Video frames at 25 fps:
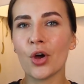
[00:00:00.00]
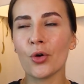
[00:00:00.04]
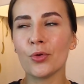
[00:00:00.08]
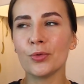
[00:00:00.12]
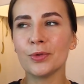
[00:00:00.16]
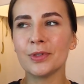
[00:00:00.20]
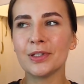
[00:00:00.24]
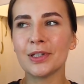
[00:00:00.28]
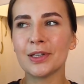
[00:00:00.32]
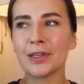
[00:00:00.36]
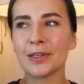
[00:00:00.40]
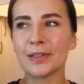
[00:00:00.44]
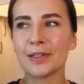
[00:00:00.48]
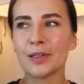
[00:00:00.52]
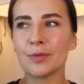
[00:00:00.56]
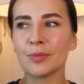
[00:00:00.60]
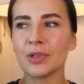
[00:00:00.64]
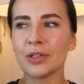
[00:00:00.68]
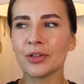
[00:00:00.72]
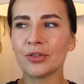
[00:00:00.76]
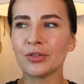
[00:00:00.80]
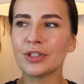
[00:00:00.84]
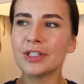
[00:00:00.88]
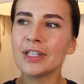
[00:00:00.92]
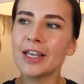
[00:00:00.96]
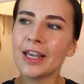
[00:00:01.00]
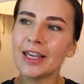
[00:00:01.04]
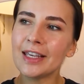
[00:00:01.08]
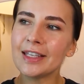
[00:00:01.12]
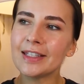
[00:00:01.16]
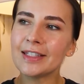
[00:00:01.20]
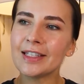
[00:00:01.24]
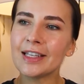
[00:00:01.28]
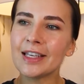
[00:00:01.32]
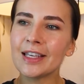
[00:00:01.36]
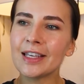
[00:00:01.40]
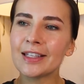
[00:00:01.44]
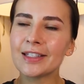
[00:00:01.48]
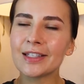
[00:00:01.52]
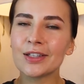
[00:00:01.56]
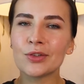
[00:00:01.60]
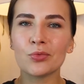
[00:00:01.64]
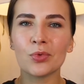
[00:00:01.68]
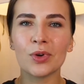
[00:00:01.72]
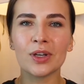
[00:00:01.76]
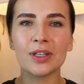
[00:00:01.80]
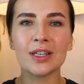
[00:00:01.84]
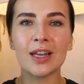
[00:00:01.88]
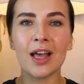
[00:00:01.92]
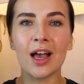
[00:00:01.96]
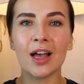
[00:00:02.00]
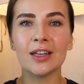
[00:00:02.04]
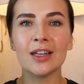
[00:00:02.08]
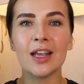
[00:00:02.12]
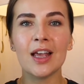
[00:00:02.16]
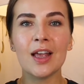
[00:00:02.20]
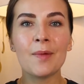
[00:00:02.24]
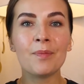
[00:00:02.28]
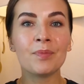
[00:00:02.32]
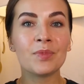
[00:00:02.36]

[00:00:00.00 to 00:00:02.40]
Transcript: hosting some little tastings and whatnot.